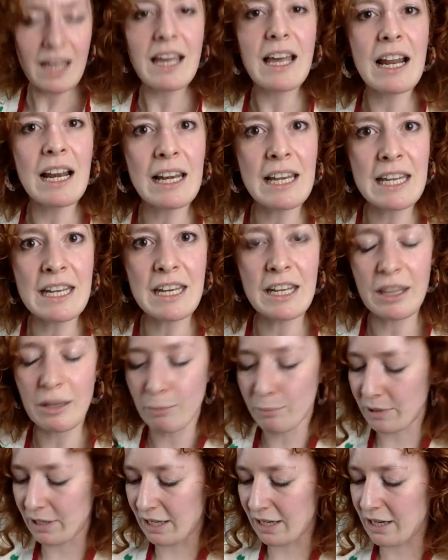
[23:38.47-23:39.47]
cleaning the
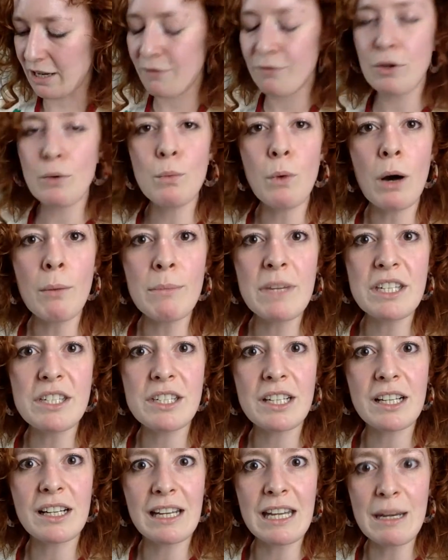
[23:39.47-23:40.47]
pin. If you want me to
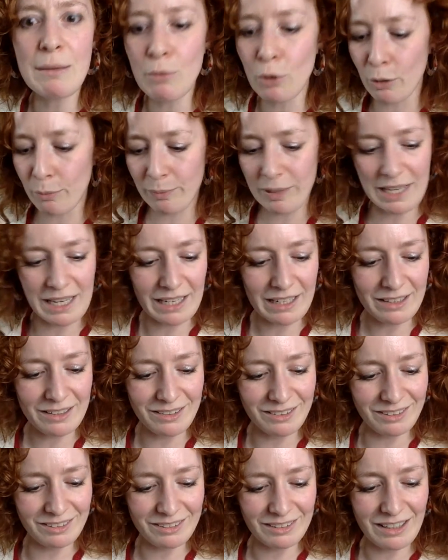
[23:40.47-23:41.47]
clean more
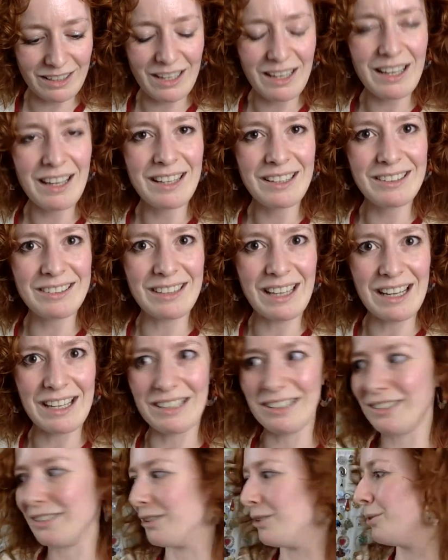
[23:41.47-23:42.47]
pins, say
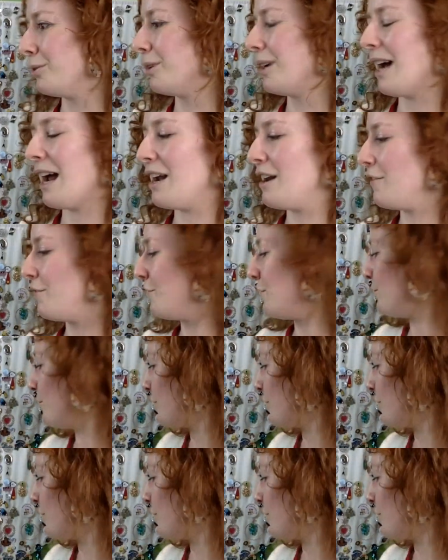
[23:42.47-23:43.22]
so. And if you